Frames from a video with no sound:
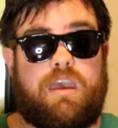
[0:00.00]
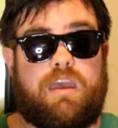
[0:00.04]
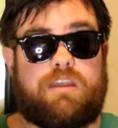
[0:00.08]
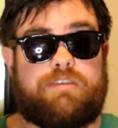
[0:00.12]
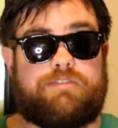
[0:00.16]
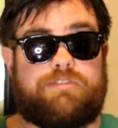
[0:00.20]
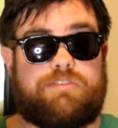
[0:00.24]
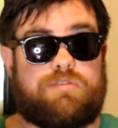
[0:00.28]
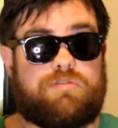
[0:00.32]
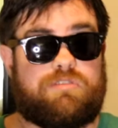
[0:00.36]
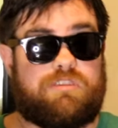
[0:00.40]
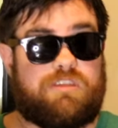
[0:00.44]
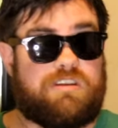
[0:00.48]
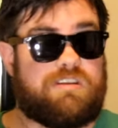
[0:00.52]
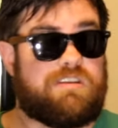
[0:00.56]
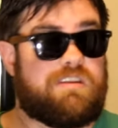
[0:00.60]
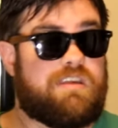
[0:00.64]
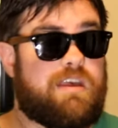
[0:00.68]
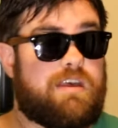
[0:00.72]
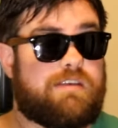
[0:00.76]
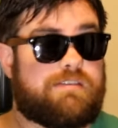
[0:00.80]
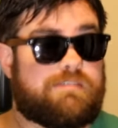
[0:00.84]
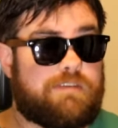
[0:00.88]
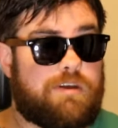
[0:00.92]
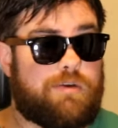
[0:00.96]
And if you didn't
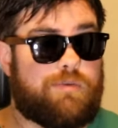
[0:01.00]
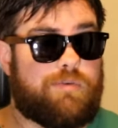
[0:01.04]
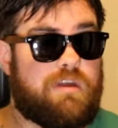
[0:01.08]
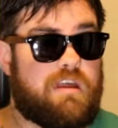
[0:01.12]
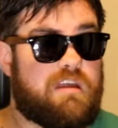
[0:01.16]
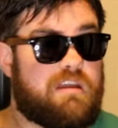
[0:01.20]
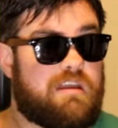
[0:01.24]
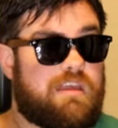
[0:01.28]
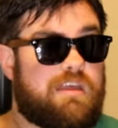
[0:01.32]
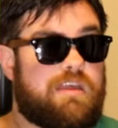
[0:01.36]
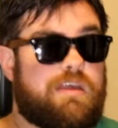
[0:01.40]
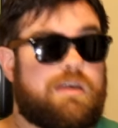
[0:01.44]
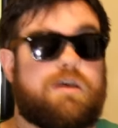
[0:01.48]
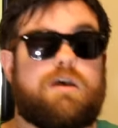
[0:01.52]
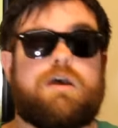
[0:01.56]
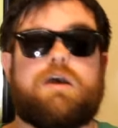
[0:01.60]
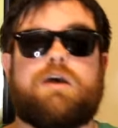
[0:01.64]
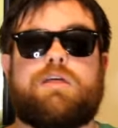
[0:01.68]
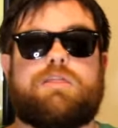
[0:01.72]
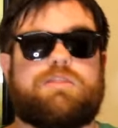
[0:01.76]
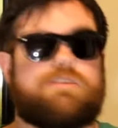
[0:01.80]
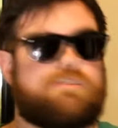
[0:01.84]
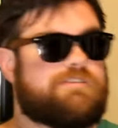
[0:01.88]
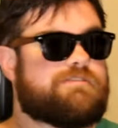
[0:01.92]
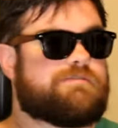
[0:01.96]
guess already,
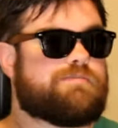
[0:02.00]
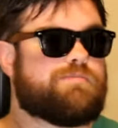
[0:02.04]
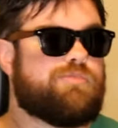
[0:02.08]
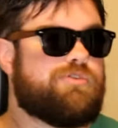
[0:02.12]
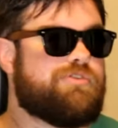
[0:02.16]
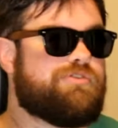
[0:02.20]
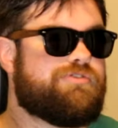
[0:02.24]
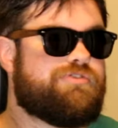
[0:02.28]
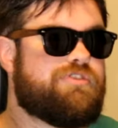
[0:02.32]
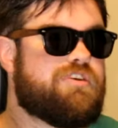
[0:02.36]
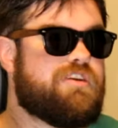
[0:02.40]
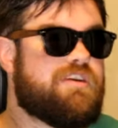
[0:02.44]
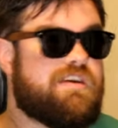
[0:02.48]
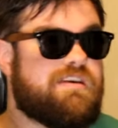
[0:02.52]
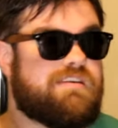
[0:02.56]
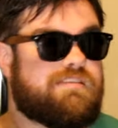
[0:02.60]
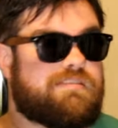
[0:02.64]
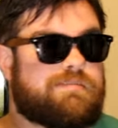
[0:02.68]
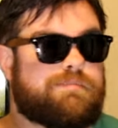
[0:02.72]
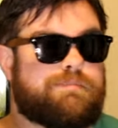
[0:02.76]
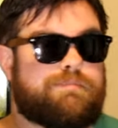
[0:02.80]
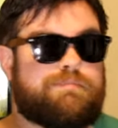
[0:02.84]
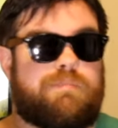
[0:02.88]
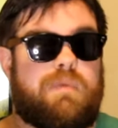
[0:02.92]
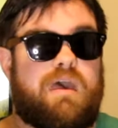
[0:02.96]
this movie
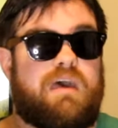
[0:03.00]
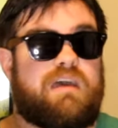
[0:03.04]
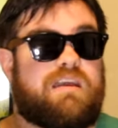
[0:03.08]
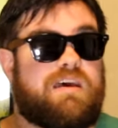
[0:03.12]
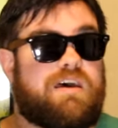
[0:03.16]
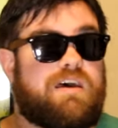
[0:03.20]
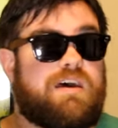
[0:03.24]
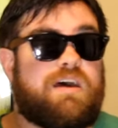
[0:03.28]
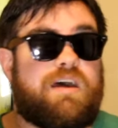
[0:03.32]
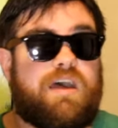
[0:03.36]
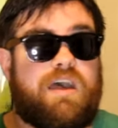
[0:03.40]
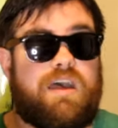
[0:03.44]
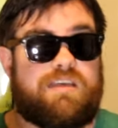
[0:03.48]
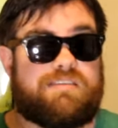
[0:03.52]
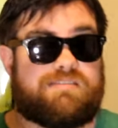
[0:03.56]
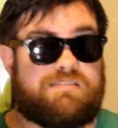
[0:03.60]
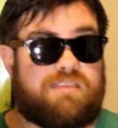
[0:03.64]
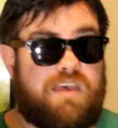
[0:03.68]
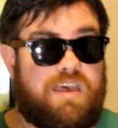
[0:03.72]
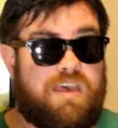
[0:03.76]
is meta as